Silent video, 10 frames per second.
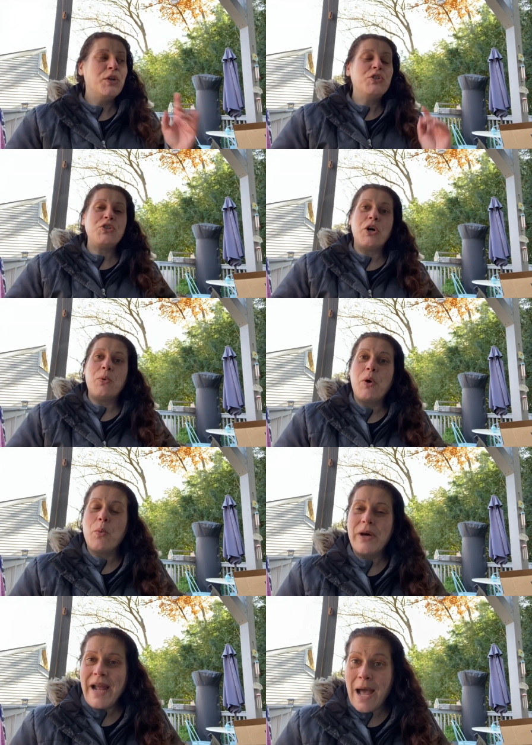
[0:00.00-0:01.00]
So
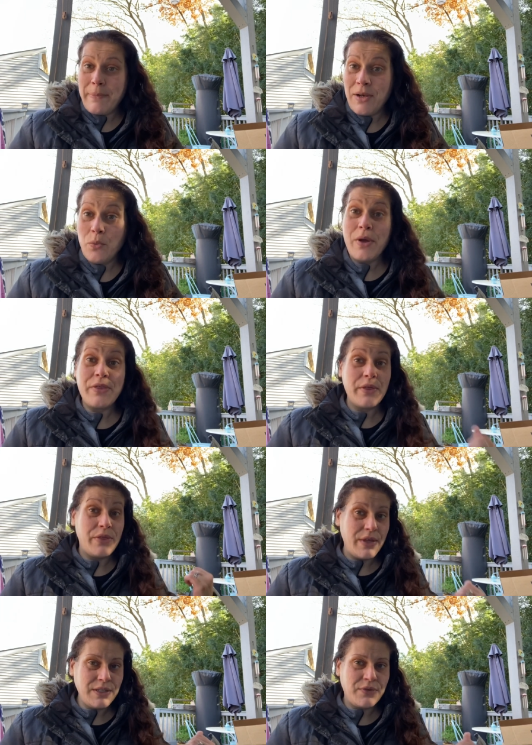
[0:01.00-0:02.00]
what happened with
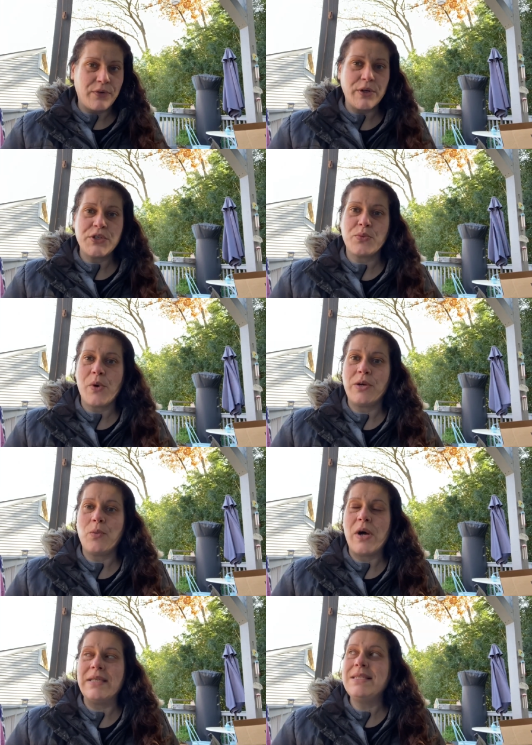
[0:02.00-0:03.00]
this first one
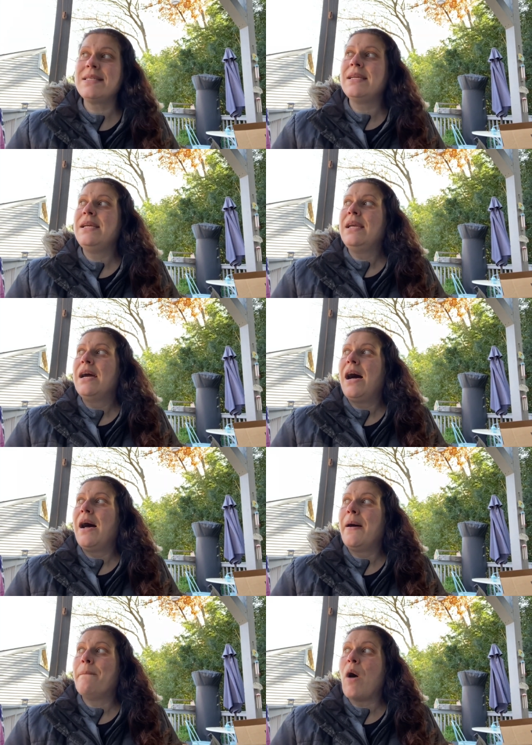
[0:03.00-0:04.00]
was,
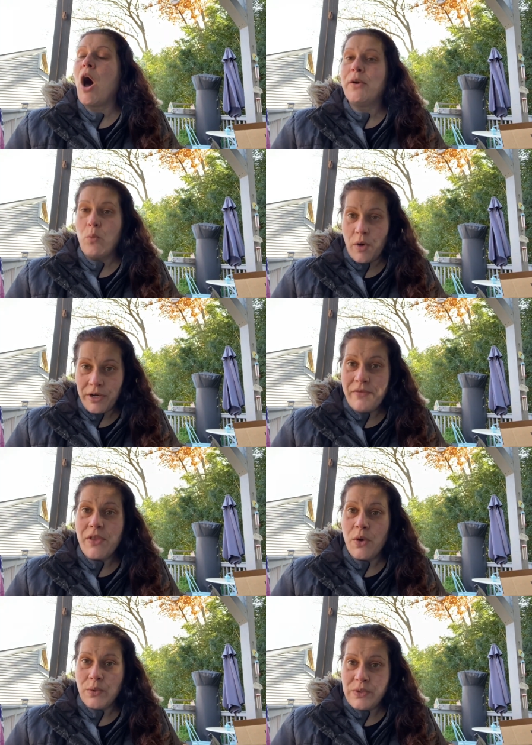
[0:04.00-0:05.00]
um, on one of
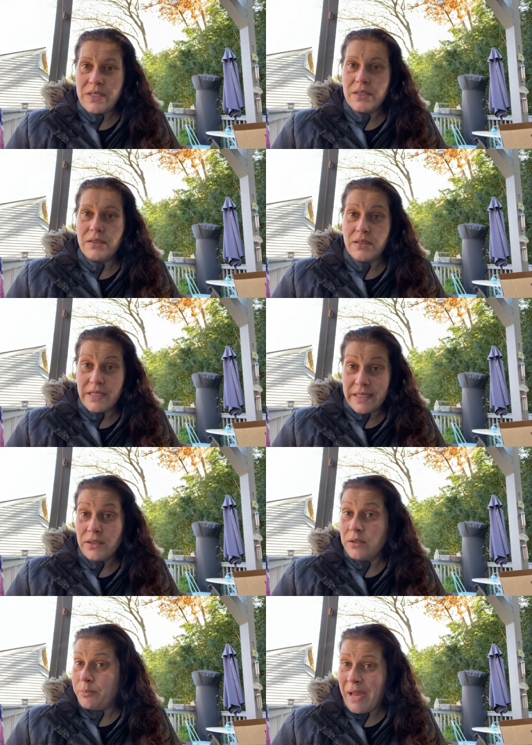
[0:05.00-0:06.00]
those
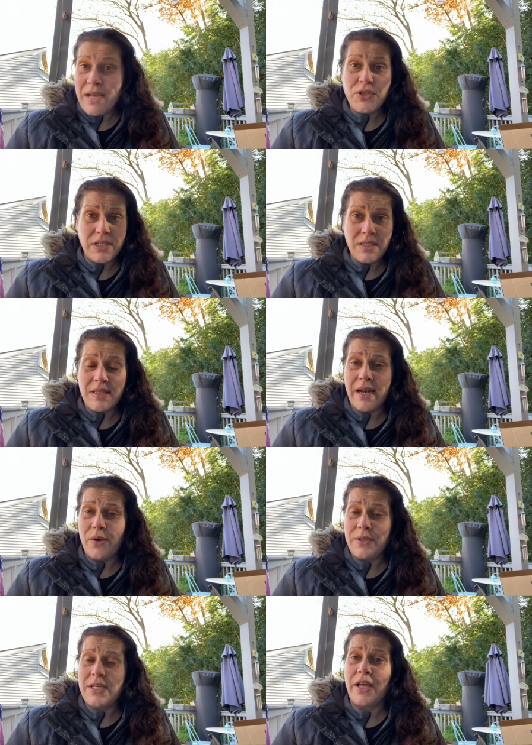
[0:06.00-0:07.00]
deal pages that I
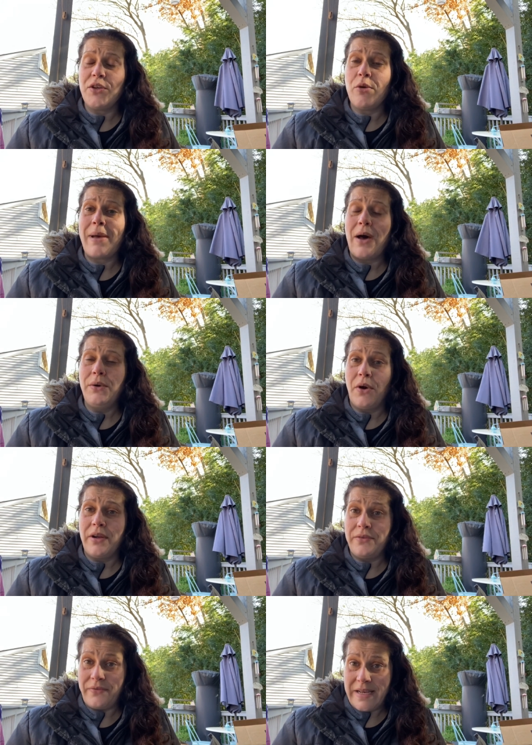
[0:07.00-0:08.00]
always tell you about
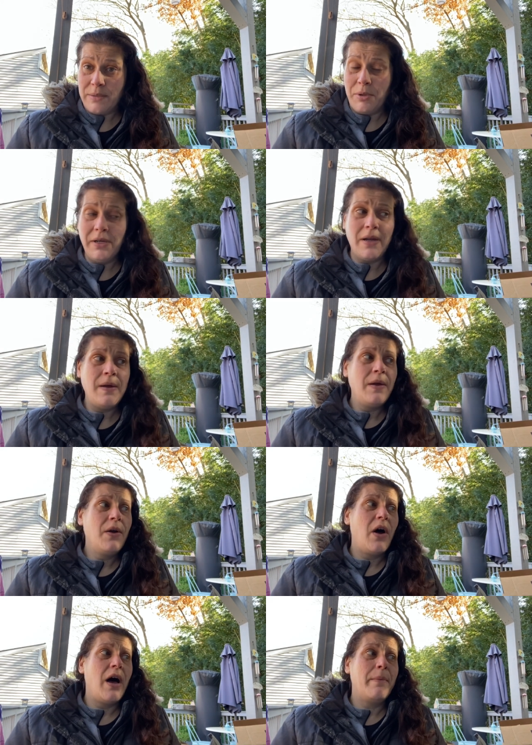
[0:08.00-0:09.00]
on Facebook,
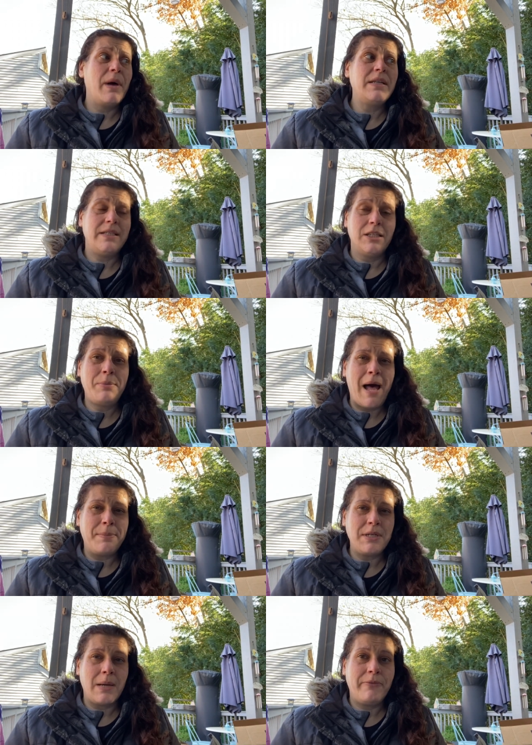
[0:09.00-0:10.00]
um, a deal
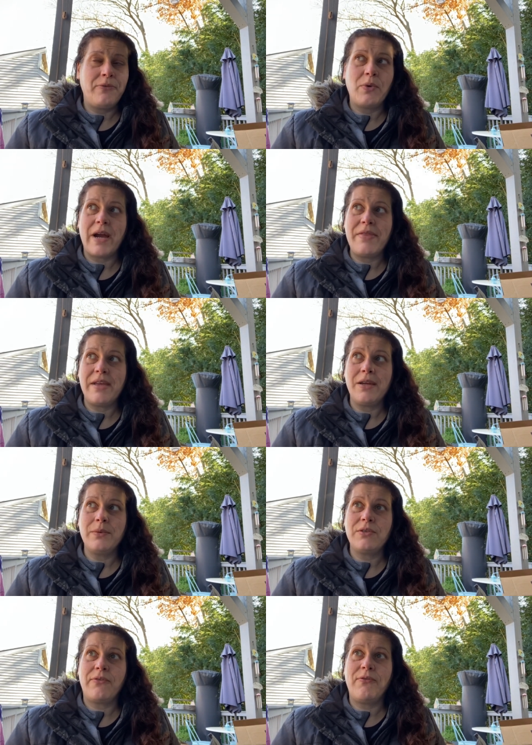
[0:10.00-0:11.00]
popped up for, I think it
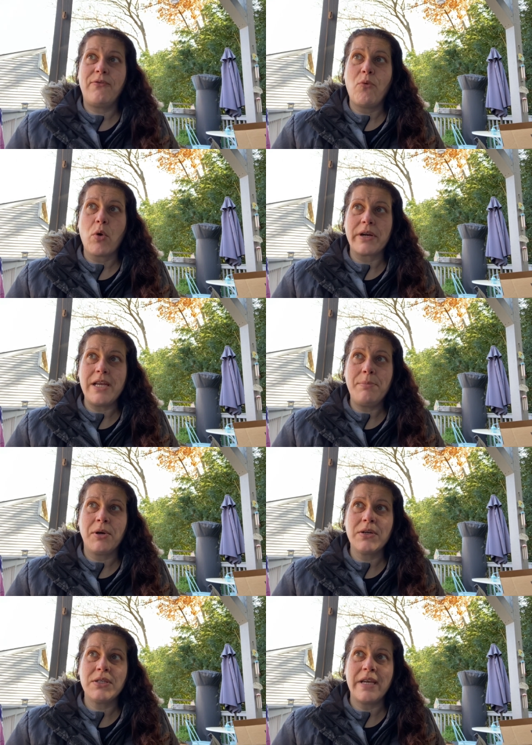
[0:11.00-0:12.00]
was
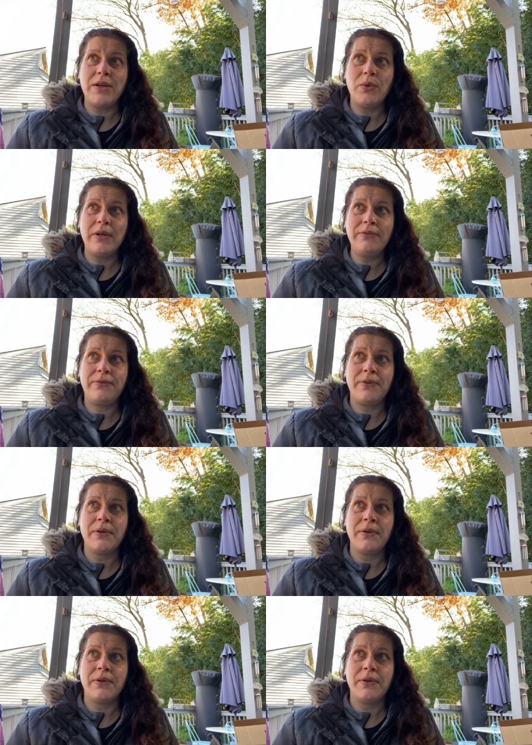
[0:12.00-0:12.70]
40% off.